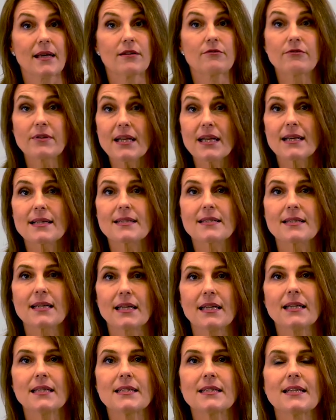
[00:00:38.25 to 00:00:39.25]
In real
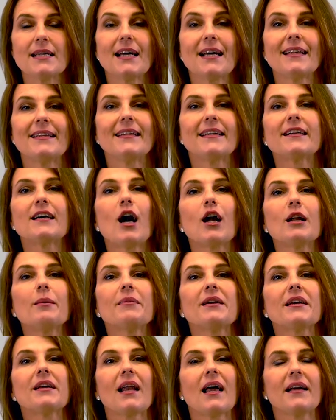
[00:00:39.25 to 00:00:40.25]
estate, the
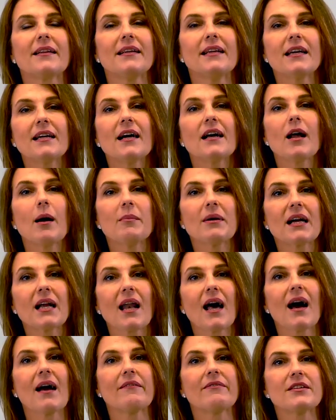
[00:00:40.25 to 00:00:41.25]
economic, the economic
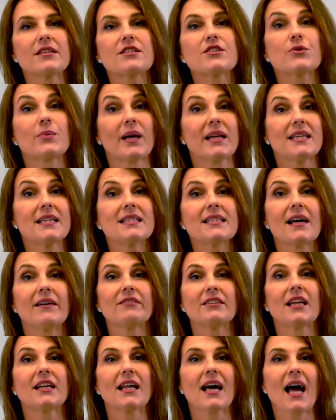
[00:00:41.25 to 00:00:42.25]
life is
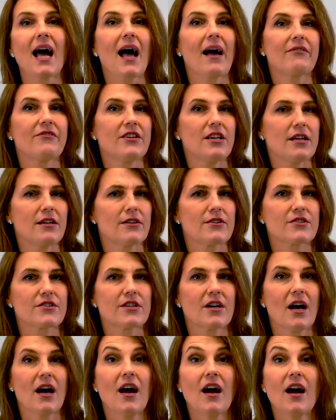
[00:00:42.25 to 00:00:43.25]
27 and a half years.